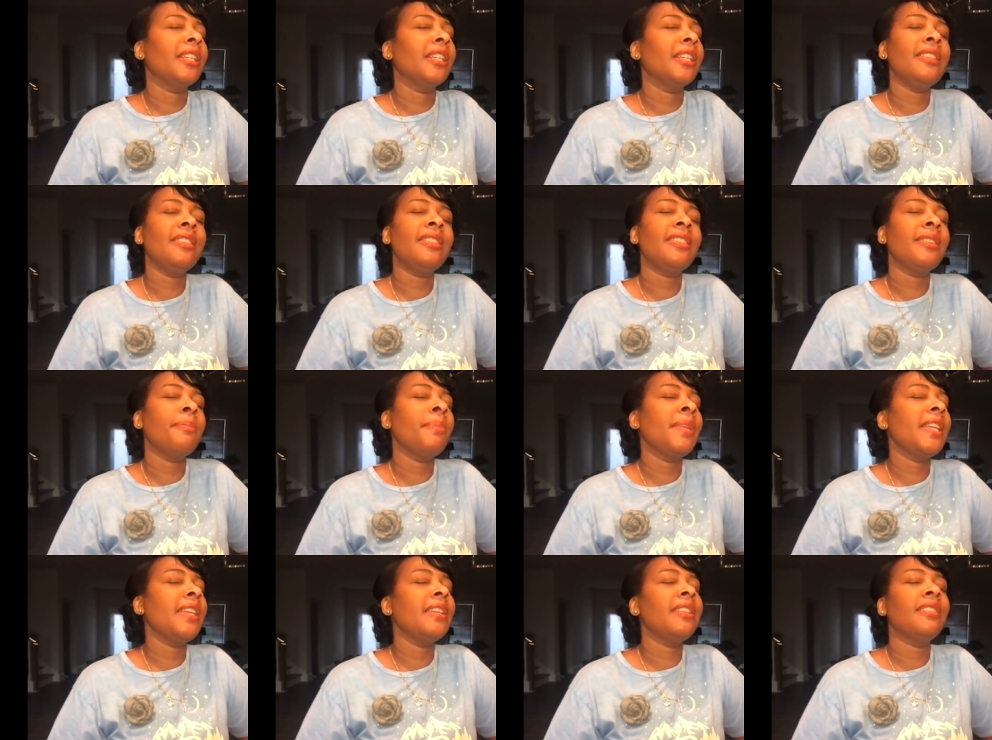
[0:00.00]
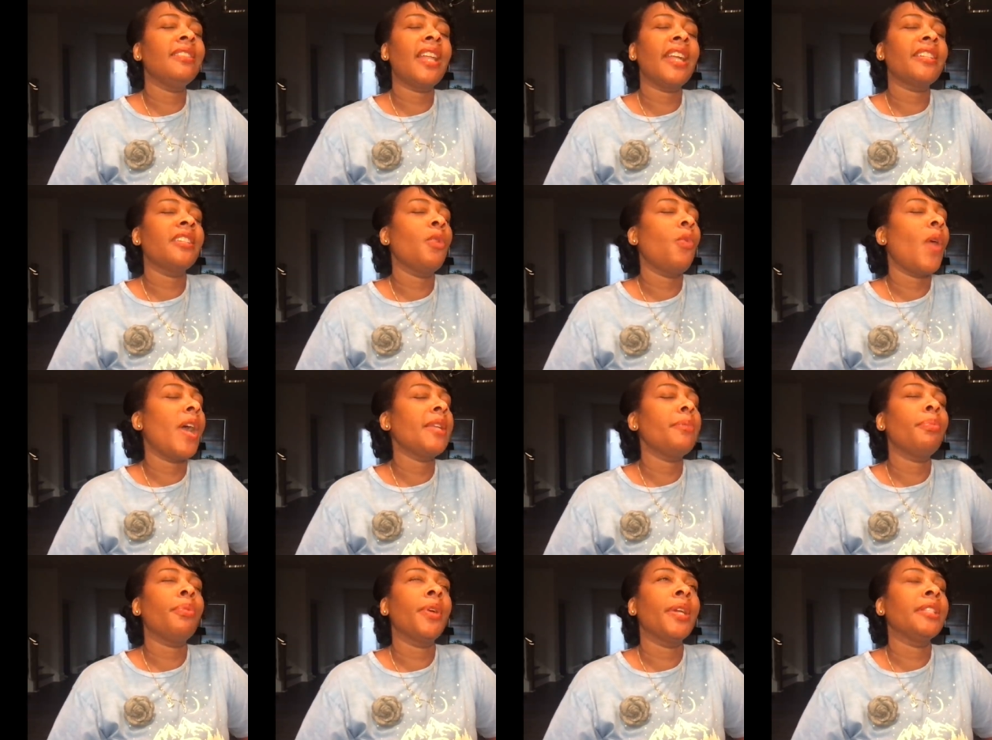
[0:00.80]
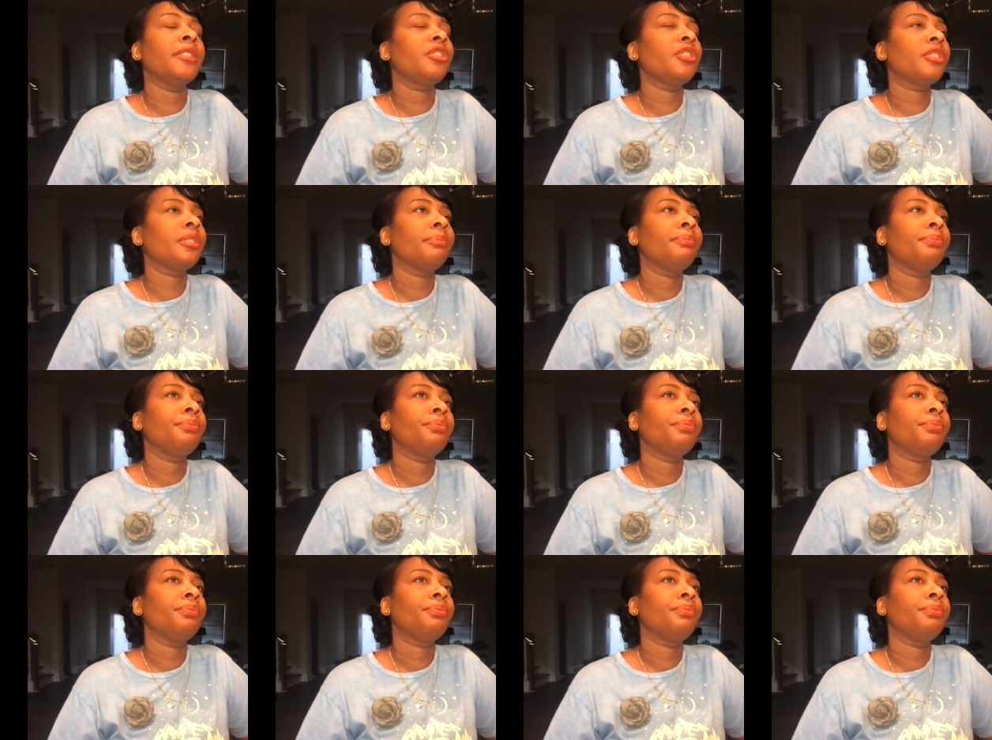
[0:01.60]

He, to me, he's like the White Prince.